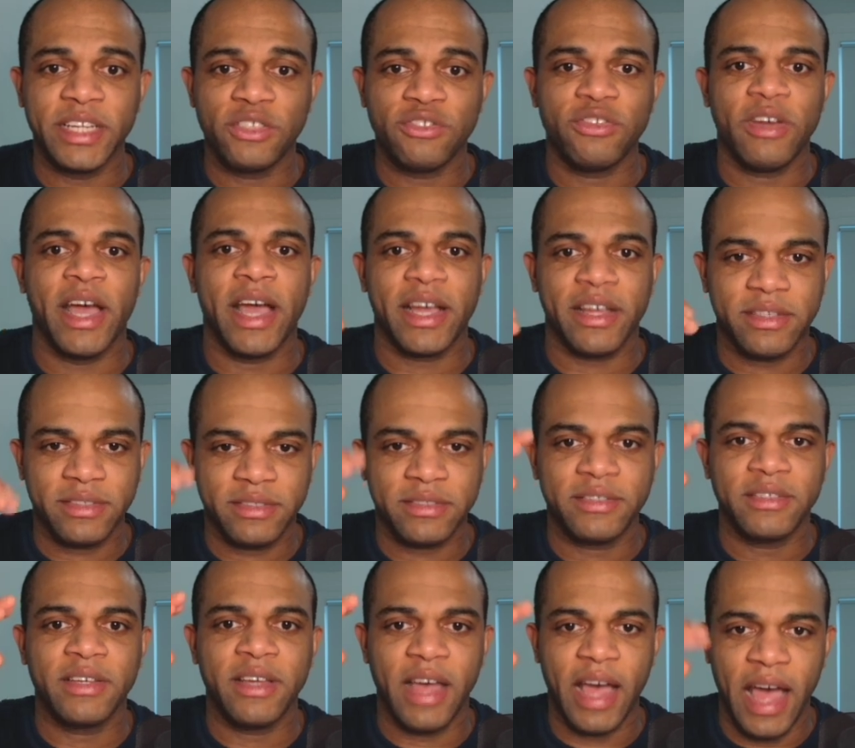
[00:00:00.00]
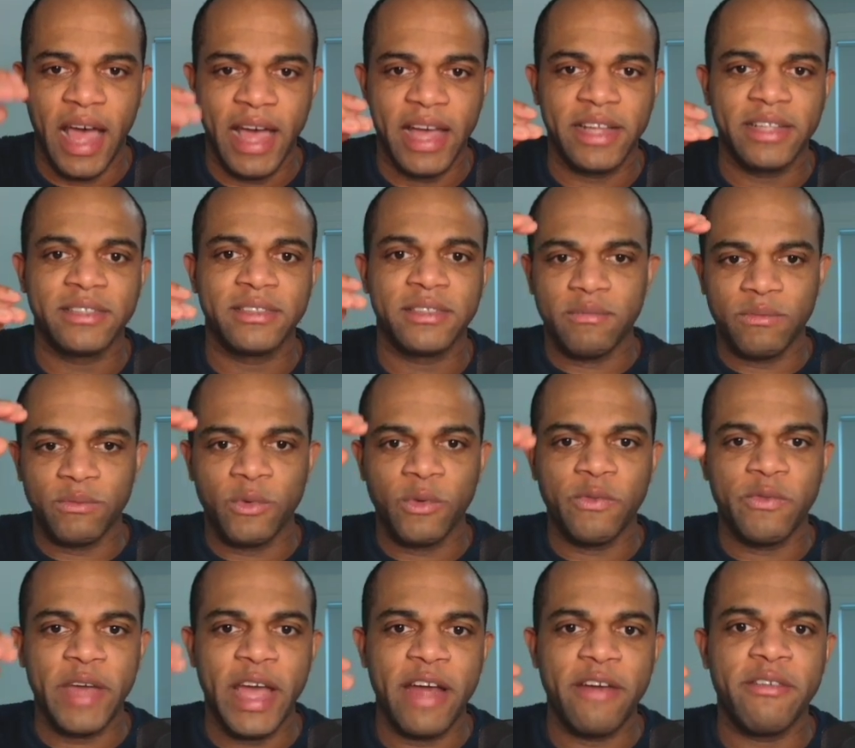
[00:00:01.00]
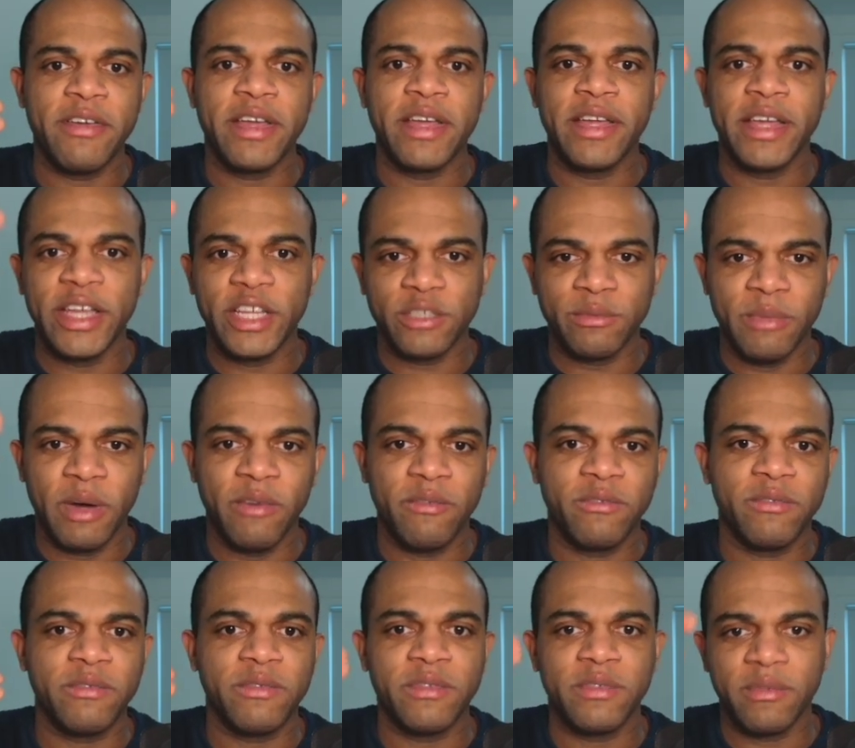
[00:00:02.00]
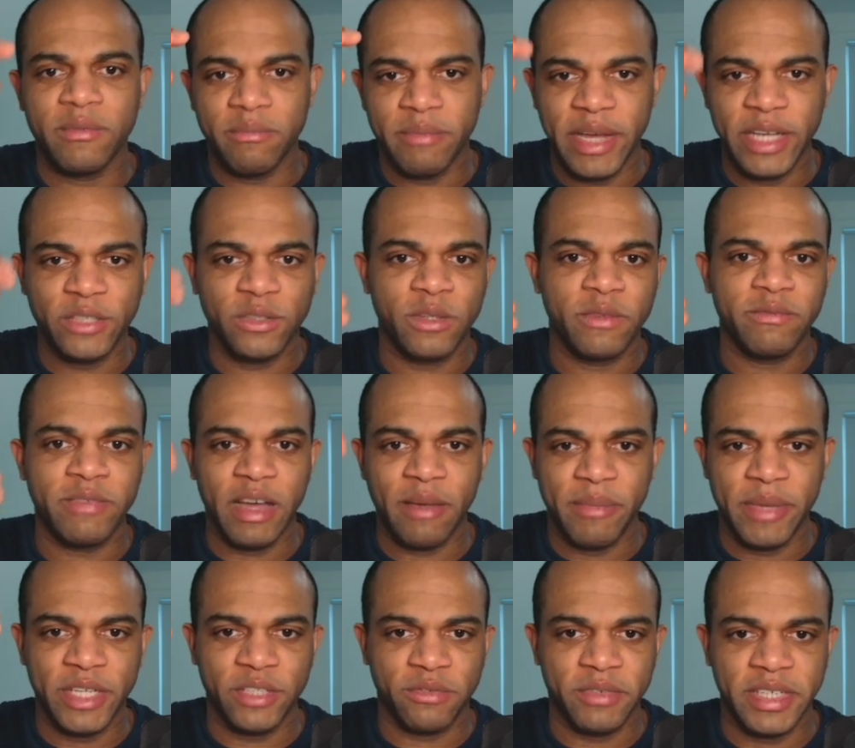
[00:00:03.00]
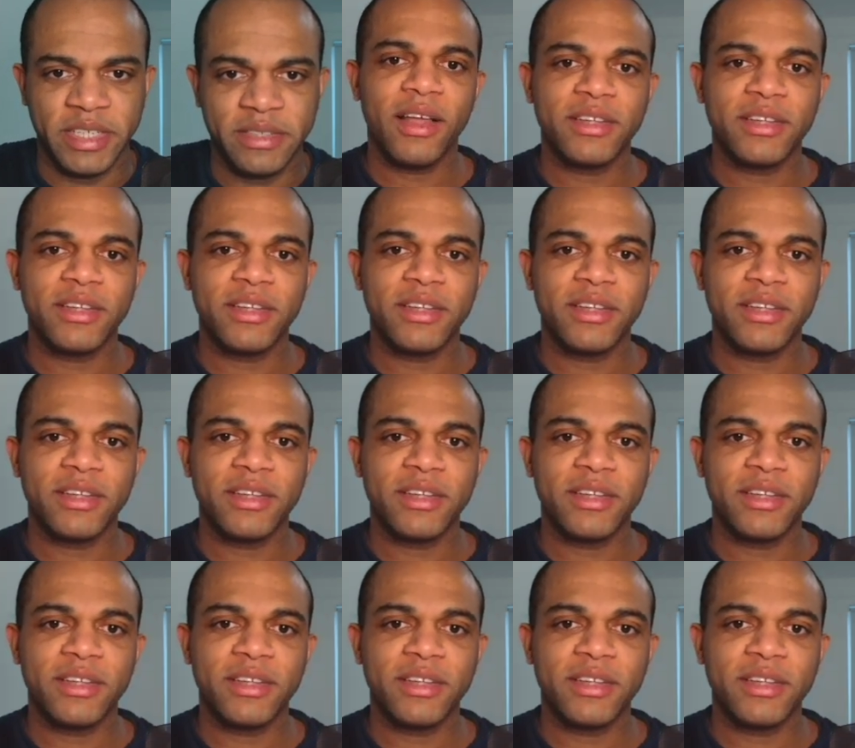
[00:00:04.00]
tracks and will vary each month based on that base rate.